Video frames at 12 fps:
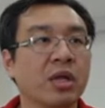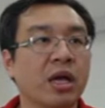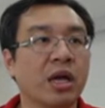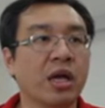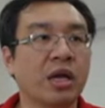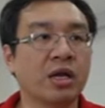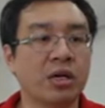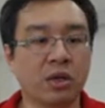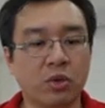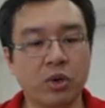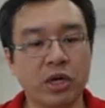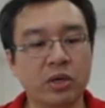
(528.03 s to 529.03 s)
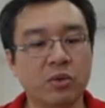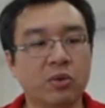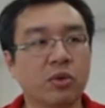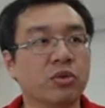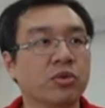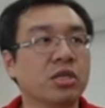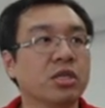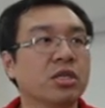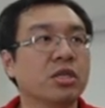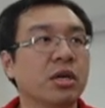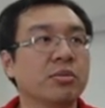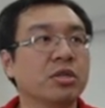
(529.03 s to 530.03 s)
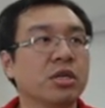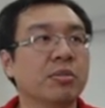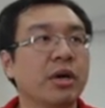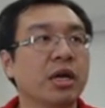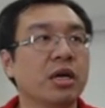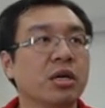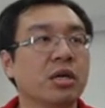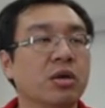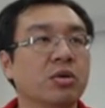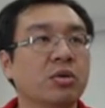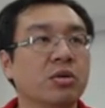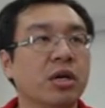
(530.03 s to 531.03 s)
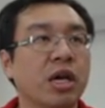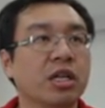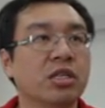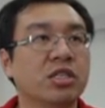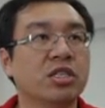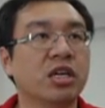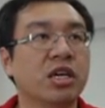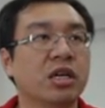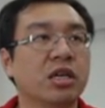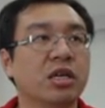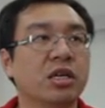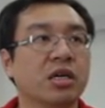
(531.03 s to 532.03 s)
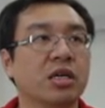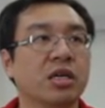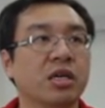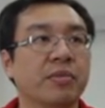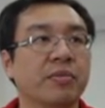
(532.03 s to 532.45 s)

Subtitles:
and the queen will just capture back the rook and check the king.